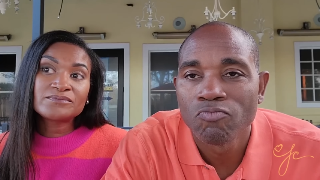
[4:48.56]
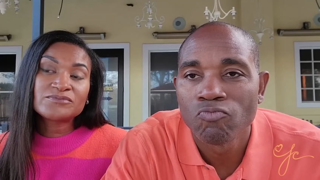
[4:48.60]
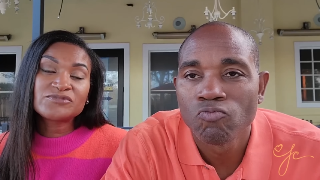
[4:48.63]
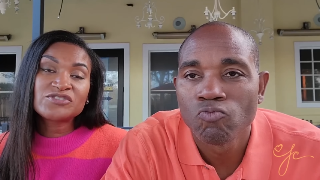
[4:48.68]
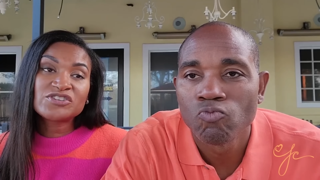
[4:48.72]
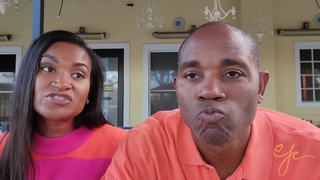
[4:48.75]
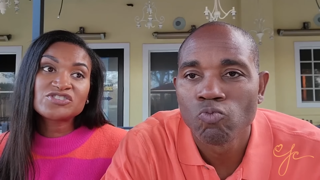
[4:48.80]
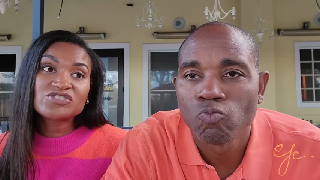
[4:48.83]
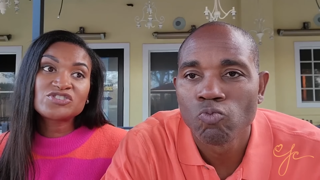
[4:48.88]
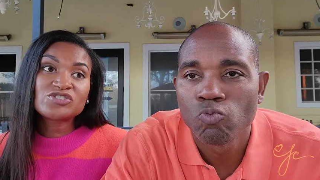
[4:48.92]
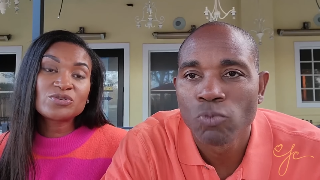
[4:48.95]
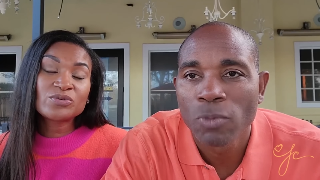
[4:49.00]

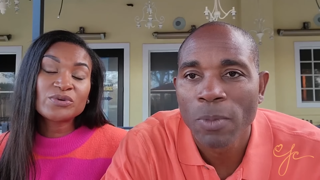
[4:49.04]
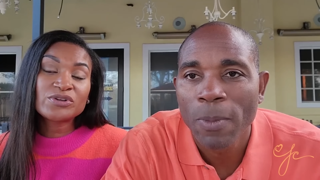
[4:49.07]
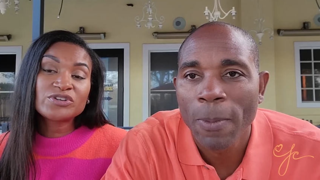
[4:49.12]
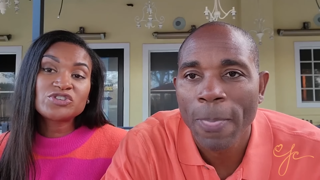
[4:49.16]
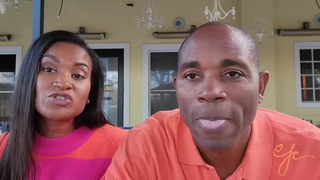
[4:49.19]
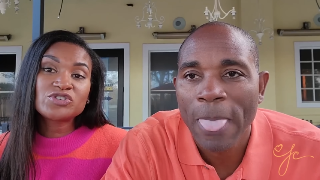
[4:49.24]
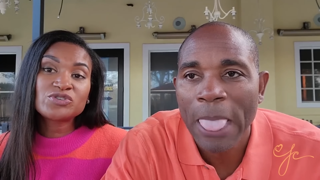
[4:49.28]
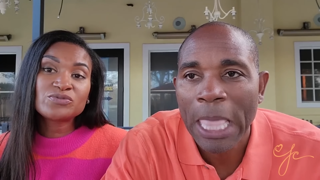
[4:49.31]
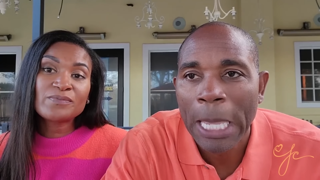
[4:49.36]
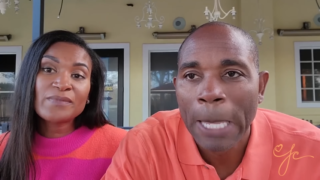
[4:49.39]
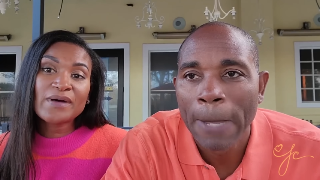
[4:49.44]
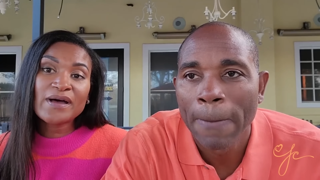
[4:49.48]
Speaker 1: just
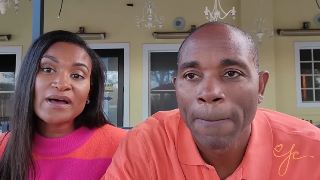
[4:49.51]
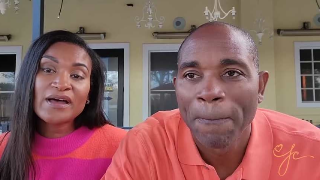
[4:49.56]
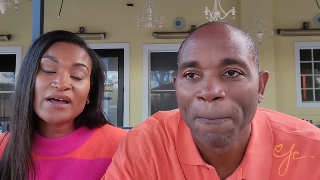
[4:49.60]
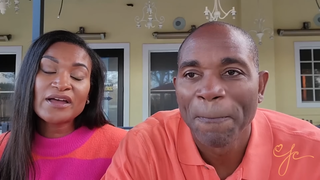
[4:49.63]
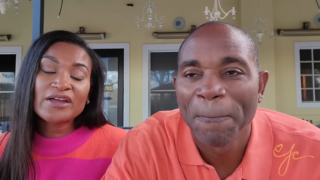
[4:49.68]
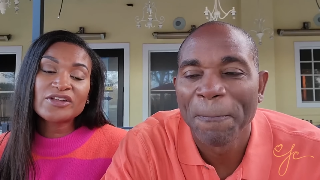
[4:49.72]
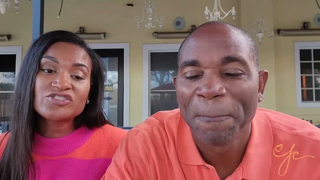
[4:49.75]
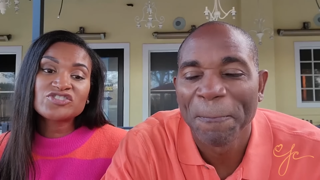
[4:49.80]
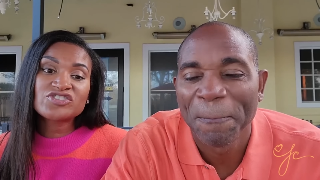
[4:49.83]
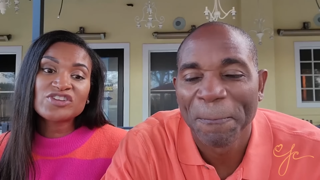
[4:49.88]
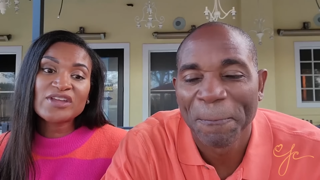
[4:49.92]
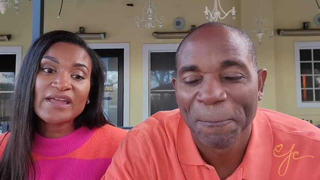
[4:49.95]
doing too
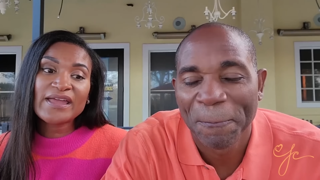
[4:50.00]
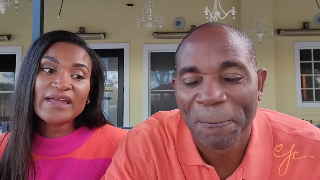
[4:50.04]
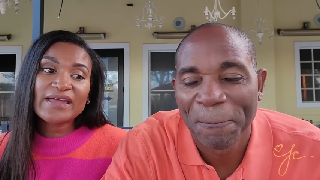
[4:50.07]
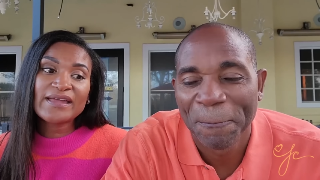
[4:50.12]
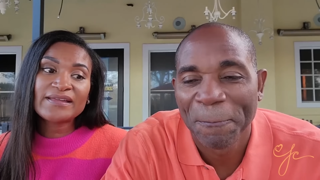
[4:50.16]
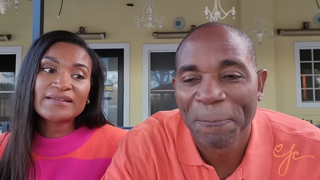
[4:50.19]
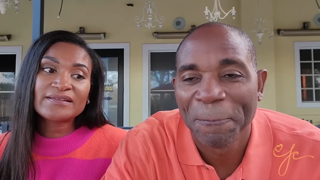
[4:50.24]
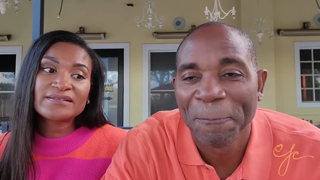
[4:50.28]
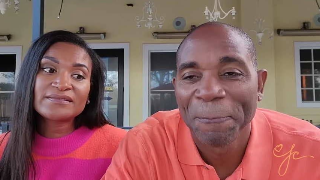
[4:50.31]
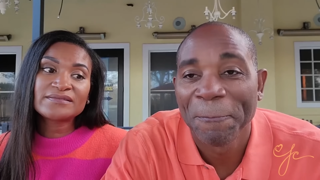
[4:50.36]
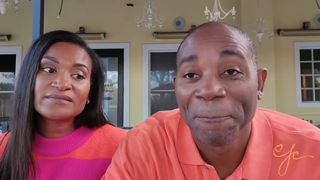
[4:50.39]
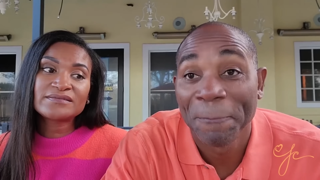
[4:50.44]
much
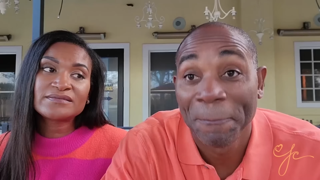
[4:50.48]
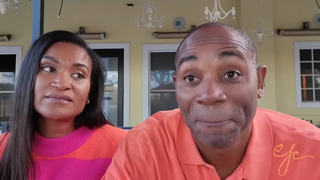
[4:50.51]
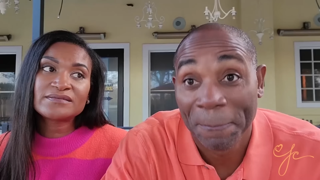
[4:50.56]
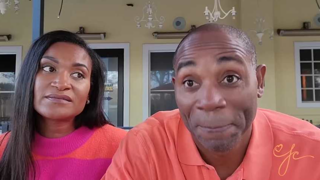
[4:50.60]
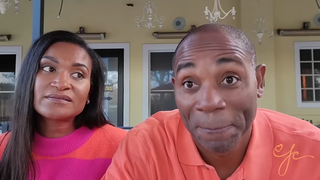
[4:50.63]
and